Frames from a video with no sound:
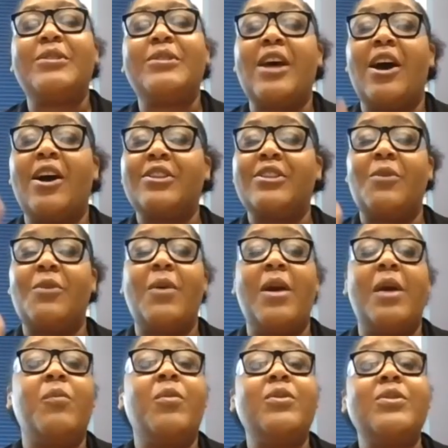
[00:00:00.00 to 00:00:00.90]
we'll
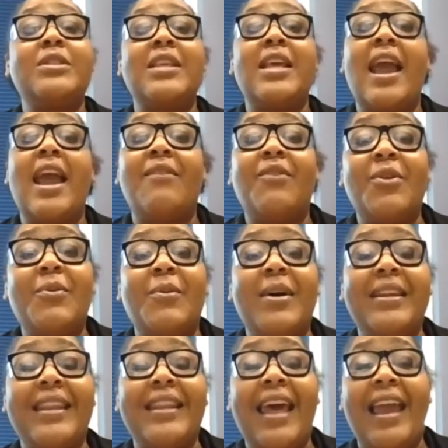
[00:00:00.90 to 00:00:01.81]
see
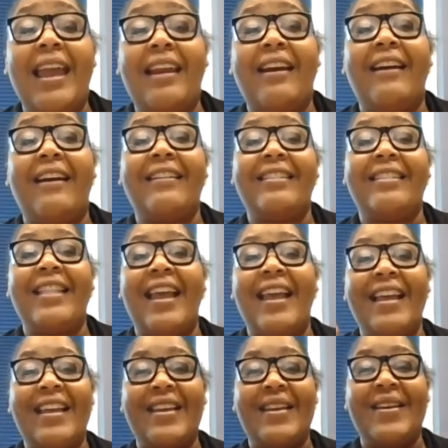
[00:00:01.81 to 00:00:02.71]
everyone later.
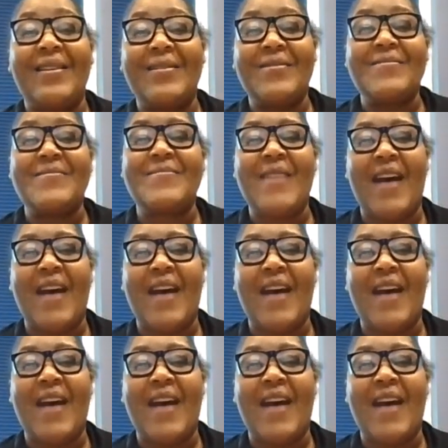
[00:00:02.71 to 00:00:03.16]
Thank you.